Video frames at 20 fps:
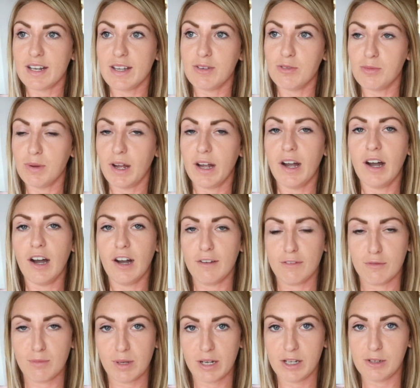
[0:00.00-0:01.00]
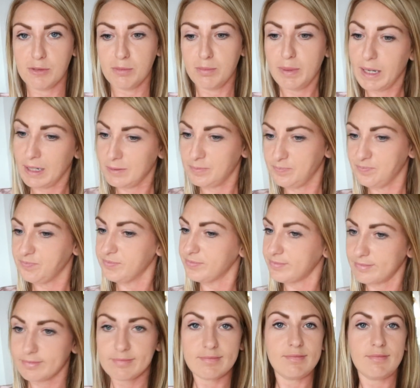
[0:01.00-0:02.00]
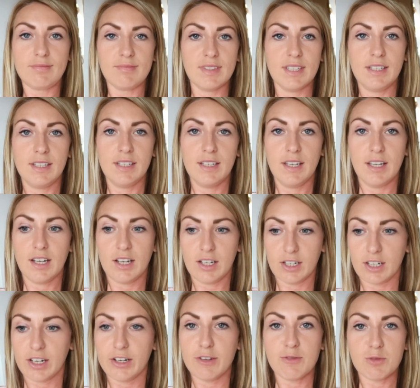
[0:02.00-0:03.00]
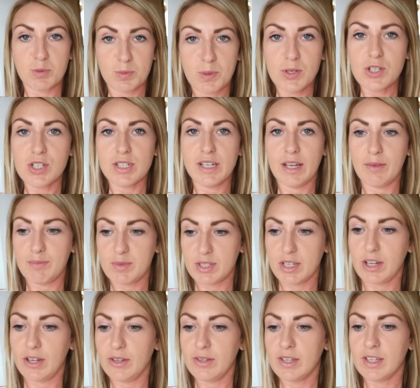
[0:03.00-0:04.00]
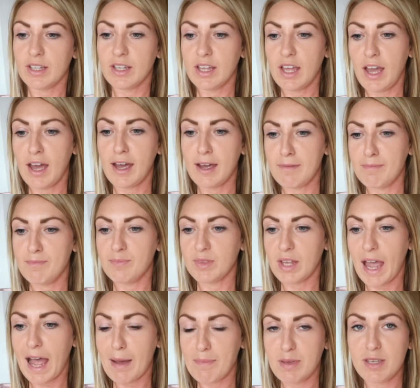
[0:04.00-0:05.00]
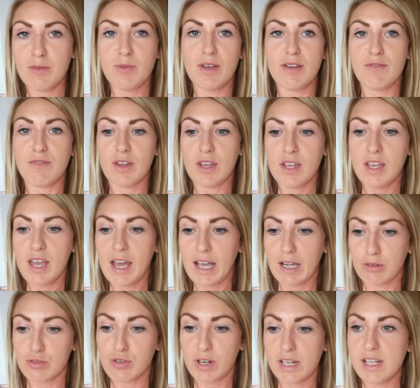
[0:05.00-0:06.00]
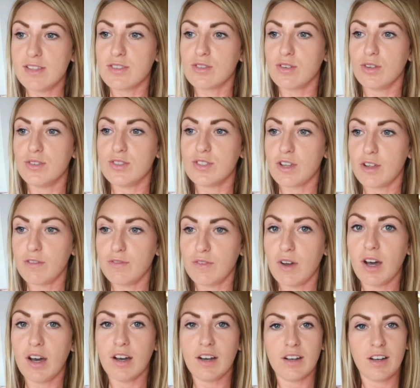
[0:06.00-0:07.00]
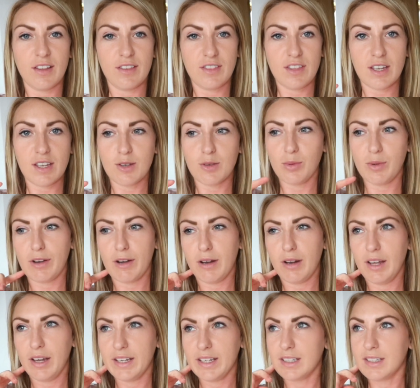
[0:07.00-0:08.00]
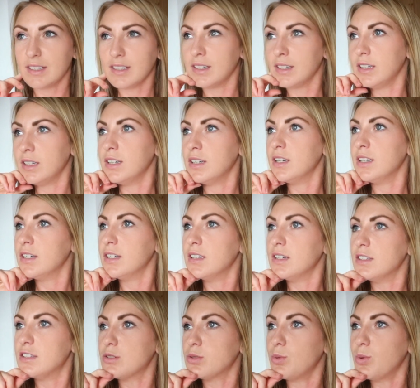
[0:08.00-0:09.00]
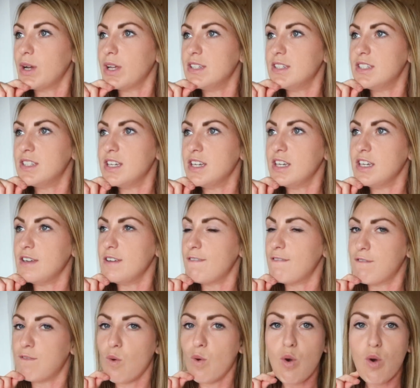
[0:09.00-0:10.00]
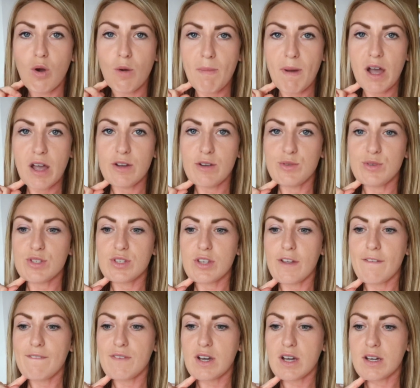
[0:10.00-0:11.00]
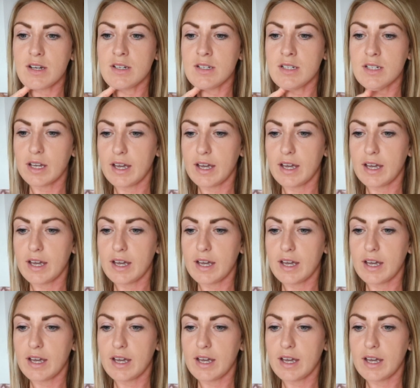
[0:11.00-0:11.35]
little, like half a mile, but I kind of was pushing it. So happy with how training's gone so far. I think we're at like 24 miles so far